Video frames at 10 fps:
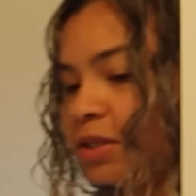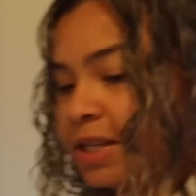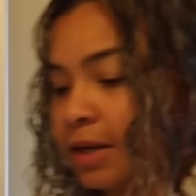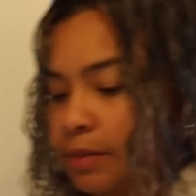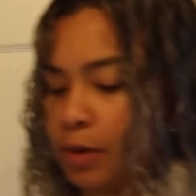Once
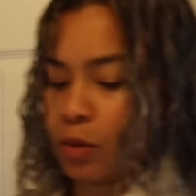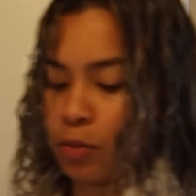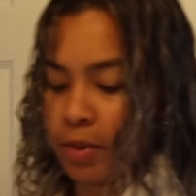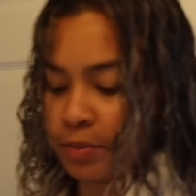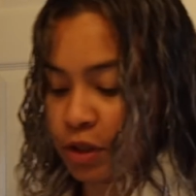I come
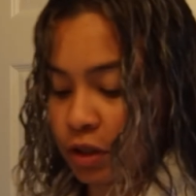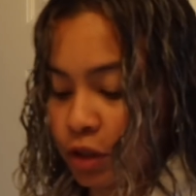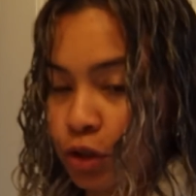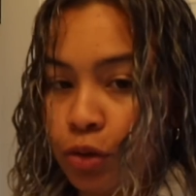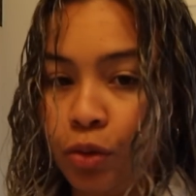home, I'm just
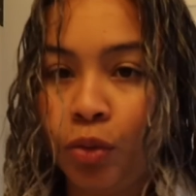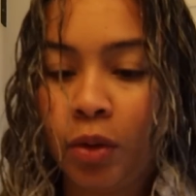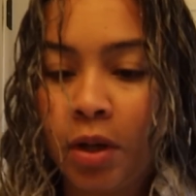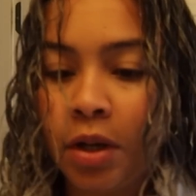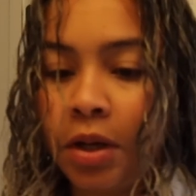gonna do
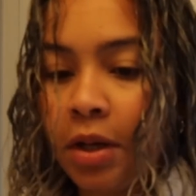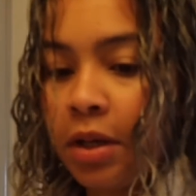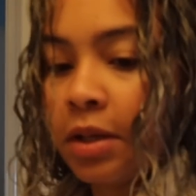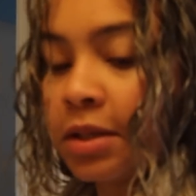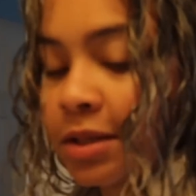
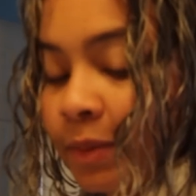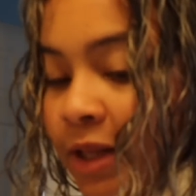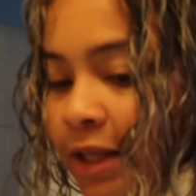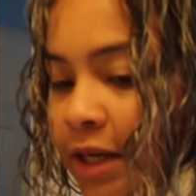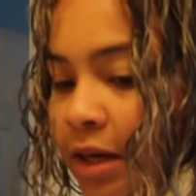some
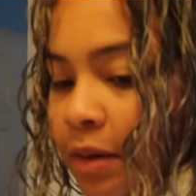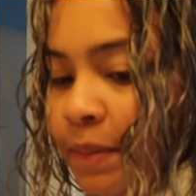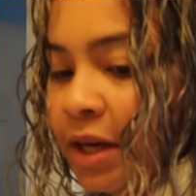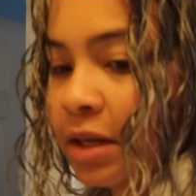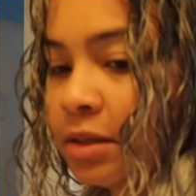cleaning up
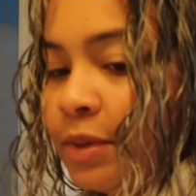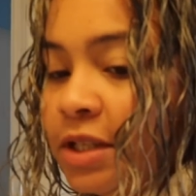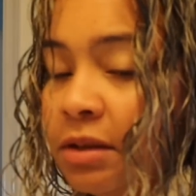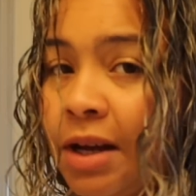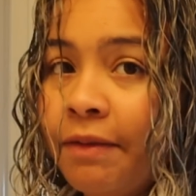because we
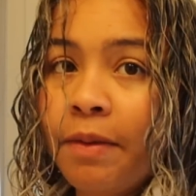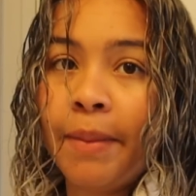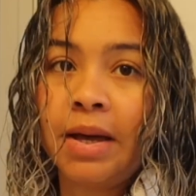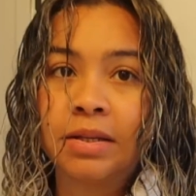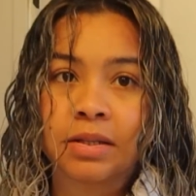still have the
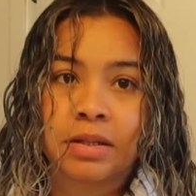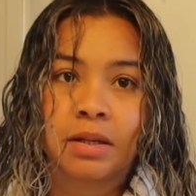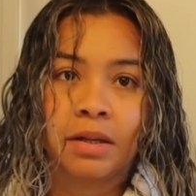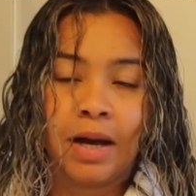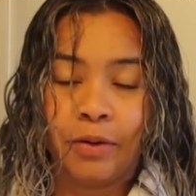mess
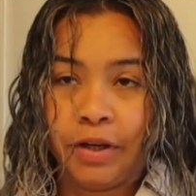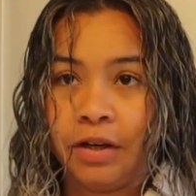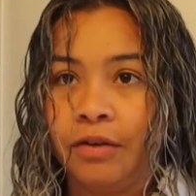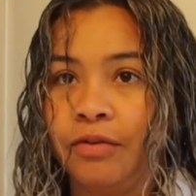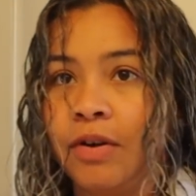out
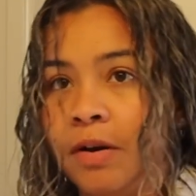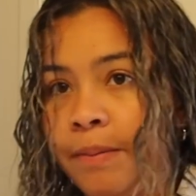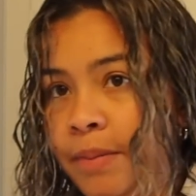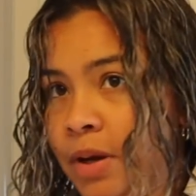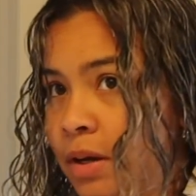here
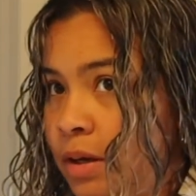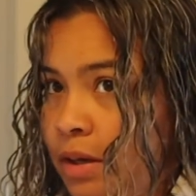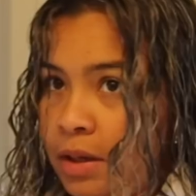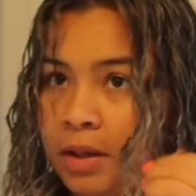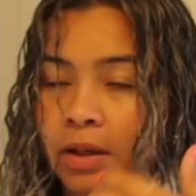from
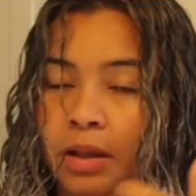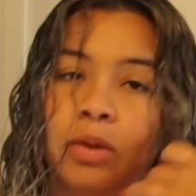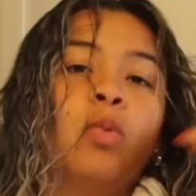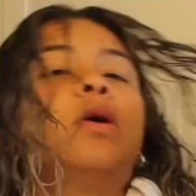the